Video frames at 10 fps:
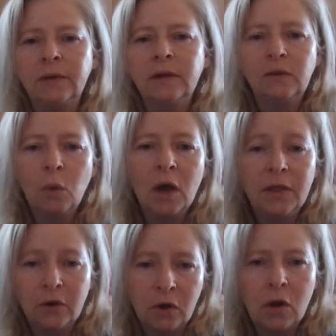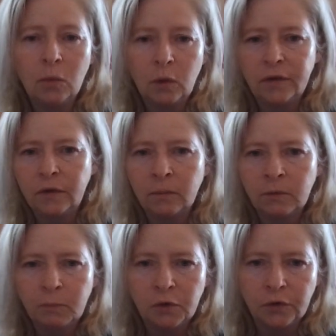ones. That's why they're called
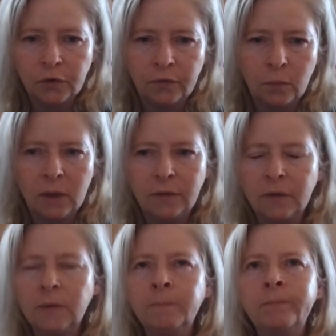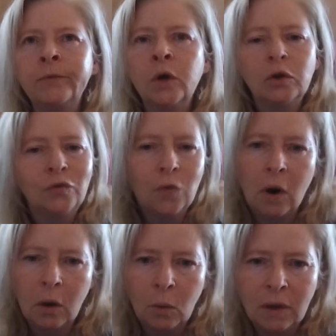wisdom's preserved ones, her
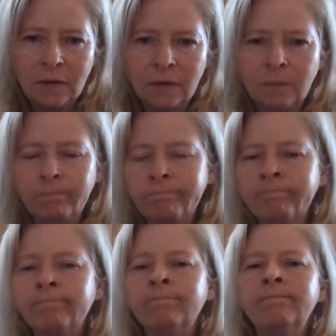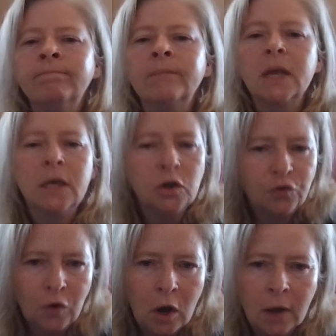strong ones. You're
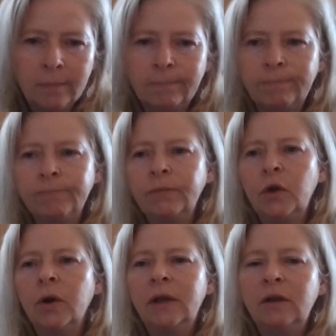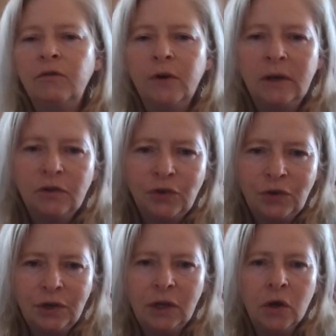strong. You're identified as a
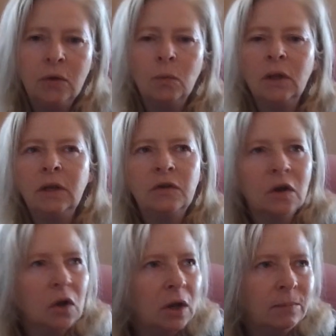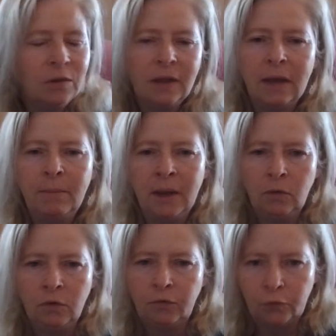she-goat, willing to climb to that
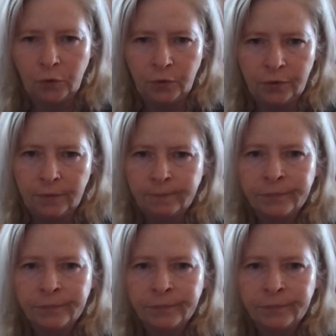mountain of truth